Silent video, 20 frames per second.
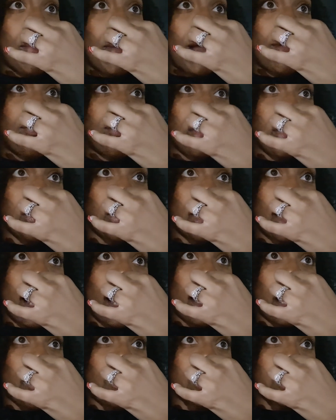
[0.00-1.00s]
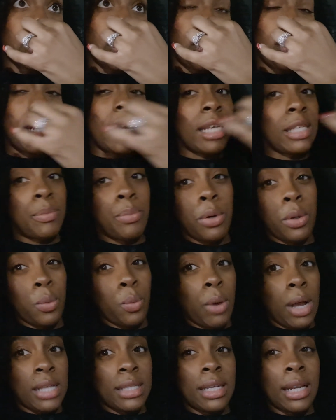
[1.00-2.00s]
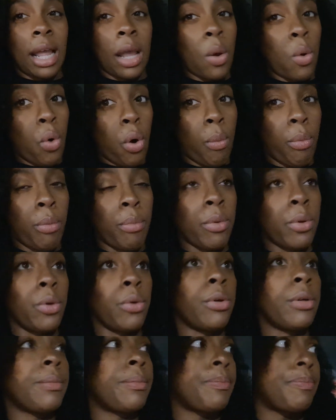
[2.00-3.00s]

I've literally had an episode is put Wes in a horrible mood.